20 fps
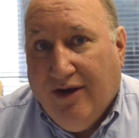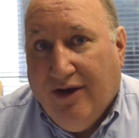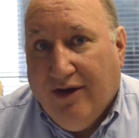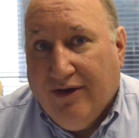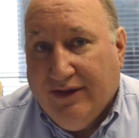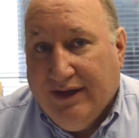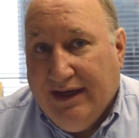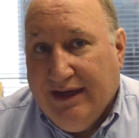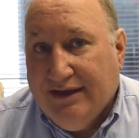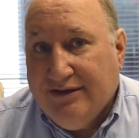
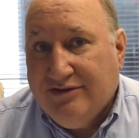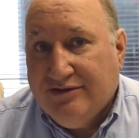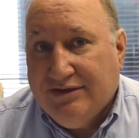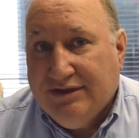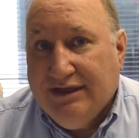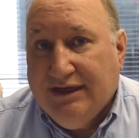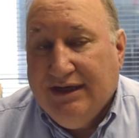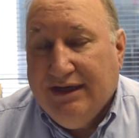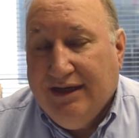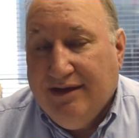are they
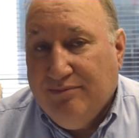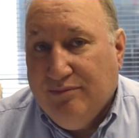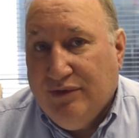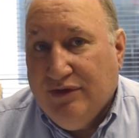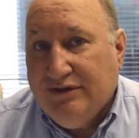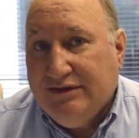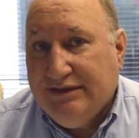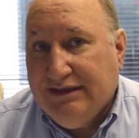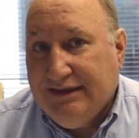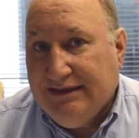interested in
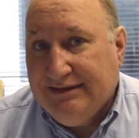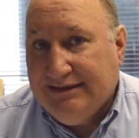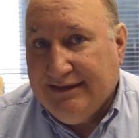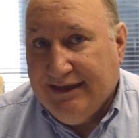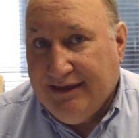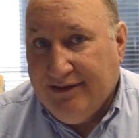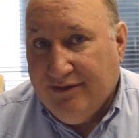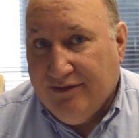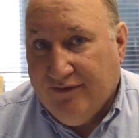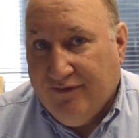boosting
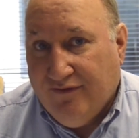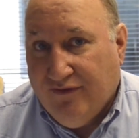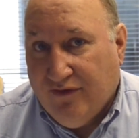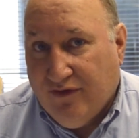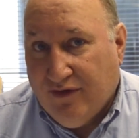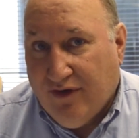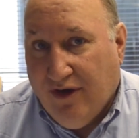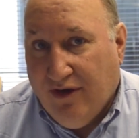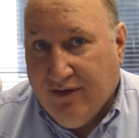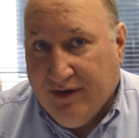signal
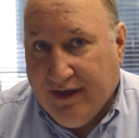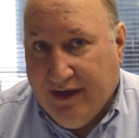for all